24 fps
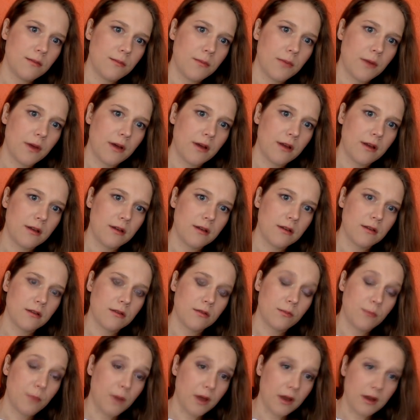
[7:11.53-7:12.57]
But
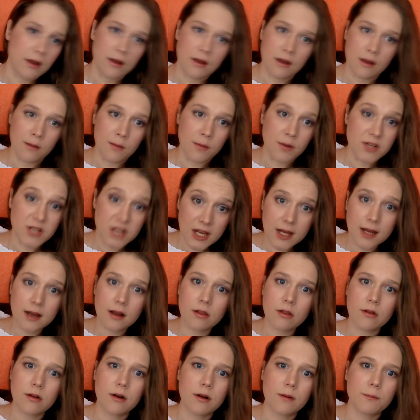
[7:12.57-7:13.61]
in
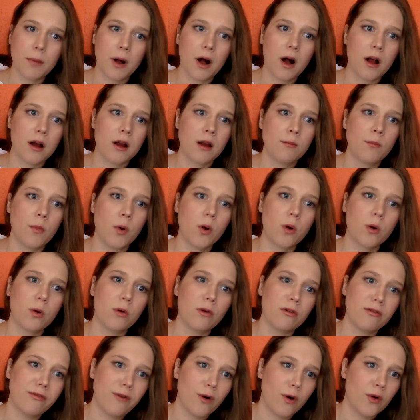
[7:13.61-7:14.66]
particular, Park and
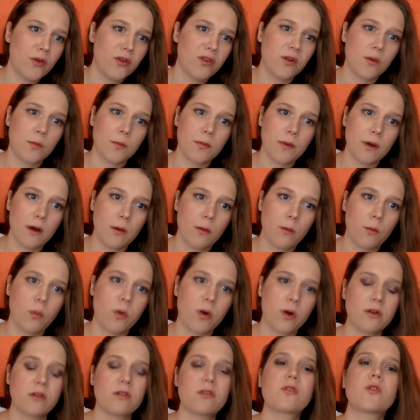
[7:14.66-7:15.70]
Merkel
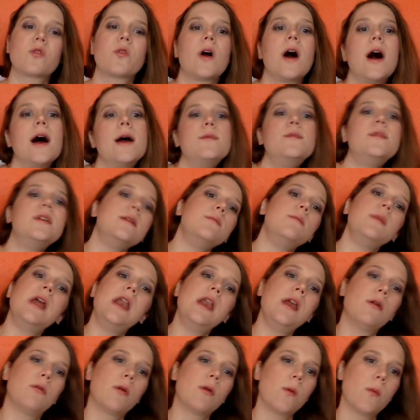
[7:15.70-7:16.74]
were described in
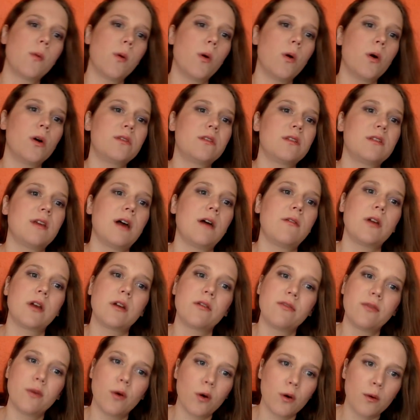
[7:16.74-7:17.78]
media reports as having
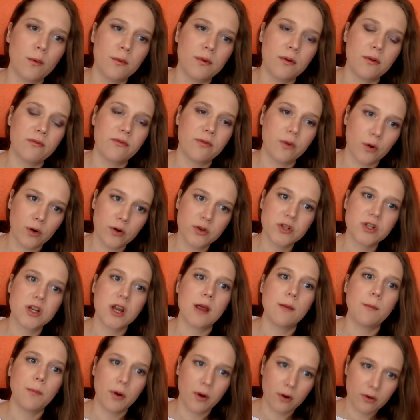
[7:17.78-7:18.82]
forged
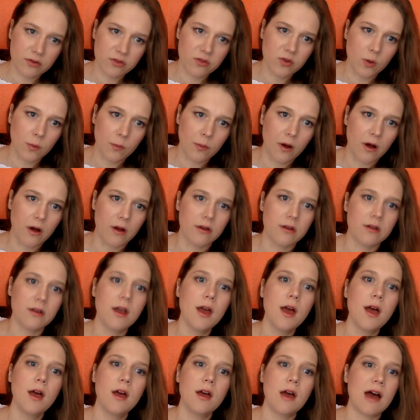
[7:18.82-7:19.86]
a personal bond
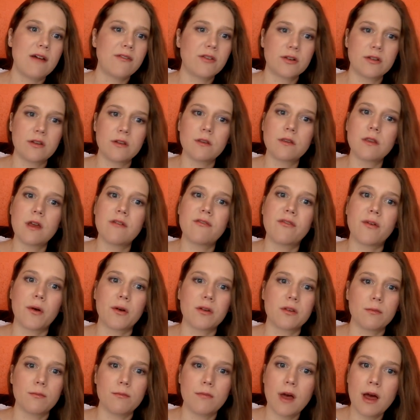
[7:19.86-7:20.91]
ever since they
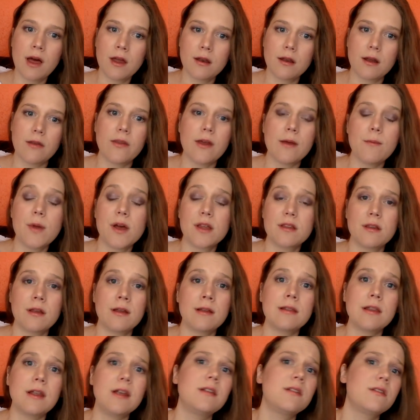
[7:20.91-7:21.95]
first met, and they met
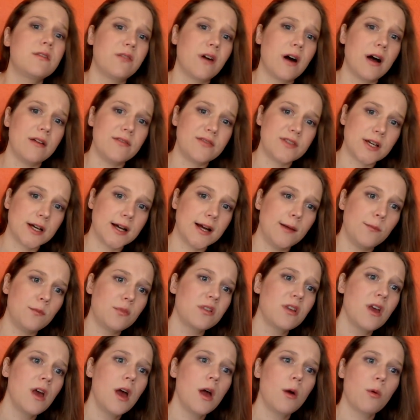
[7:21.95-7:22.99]
at least 5
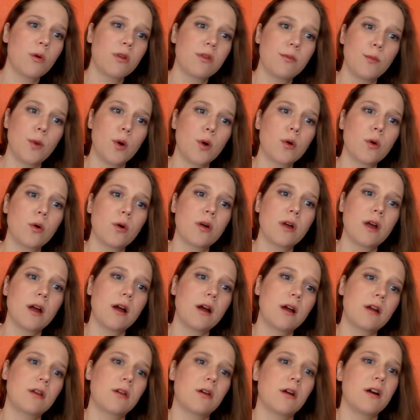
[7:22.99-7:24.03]
times, with Merkel
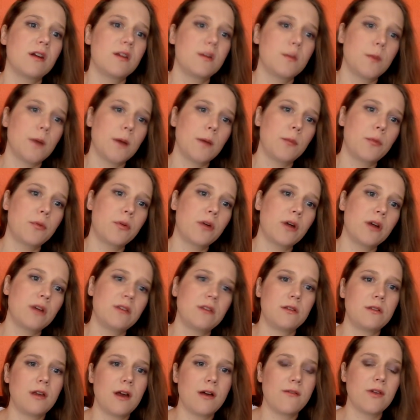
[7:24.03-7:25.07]
characterized by press
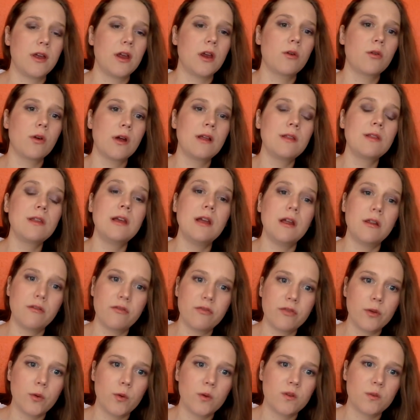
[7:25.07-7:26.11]
as having greatly
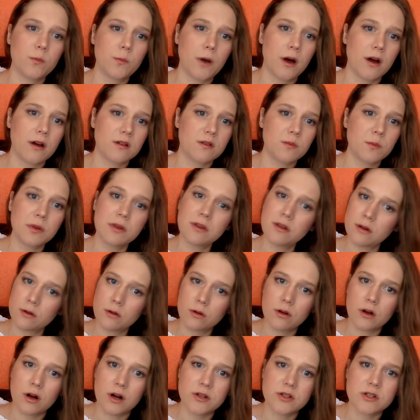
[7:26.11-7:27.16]
influenced Park's
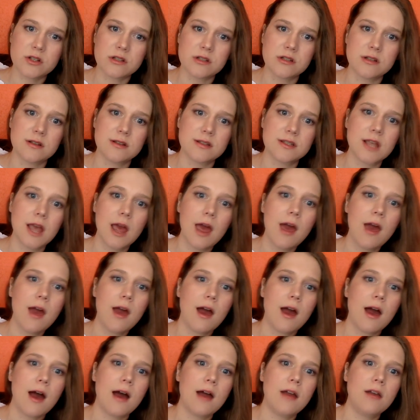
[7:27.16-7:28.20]
political consciousness.
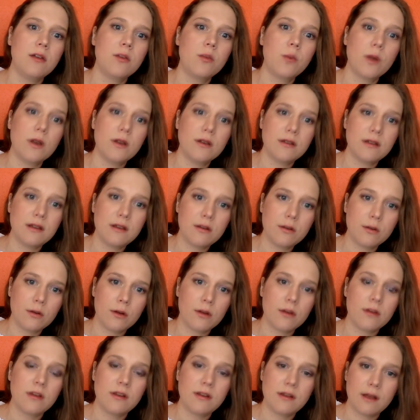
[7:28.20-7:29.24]
And when
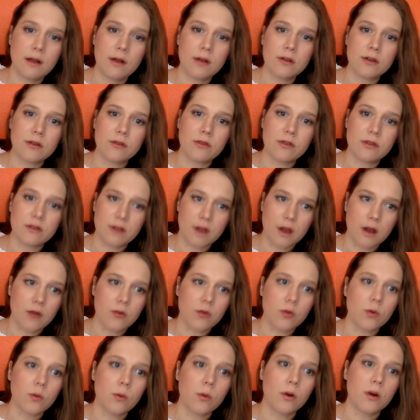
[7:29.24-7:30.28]
details of the
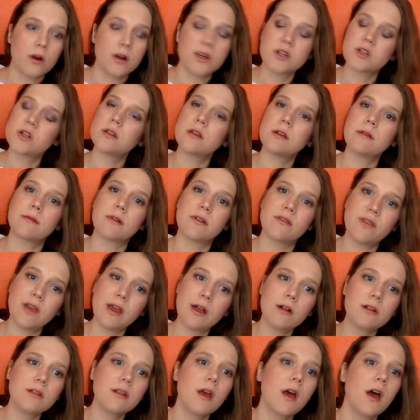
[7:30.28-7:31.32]
scandal were initially
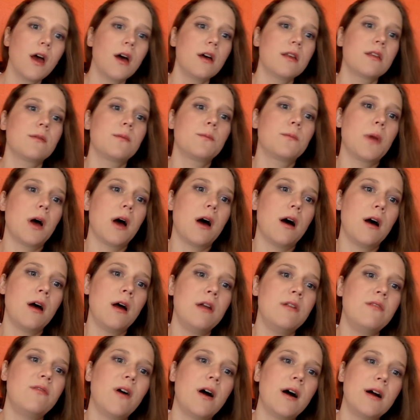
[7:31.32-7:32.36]
revealed,
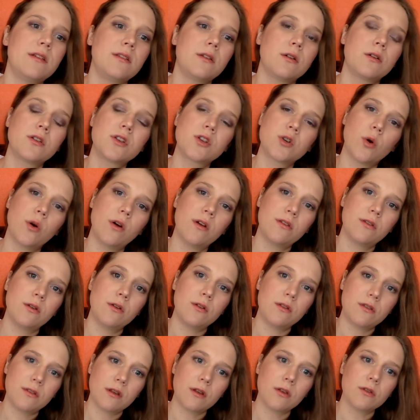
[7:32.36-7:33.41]
advisor Choi
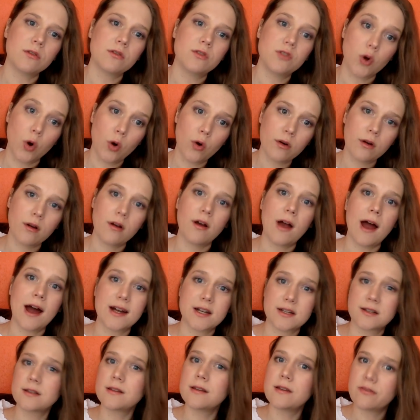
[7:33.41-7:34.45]
Soon-sil's daughter
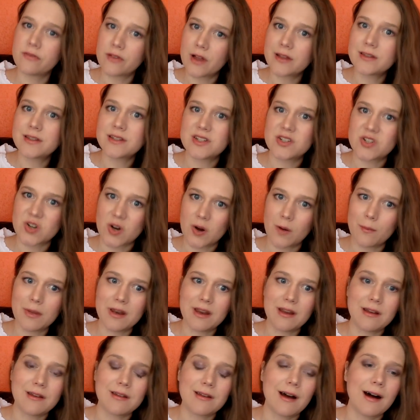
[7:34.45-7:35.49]
actually fled to
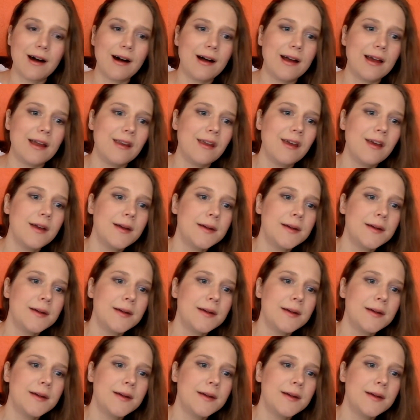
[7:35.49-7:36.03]
Germany to hide.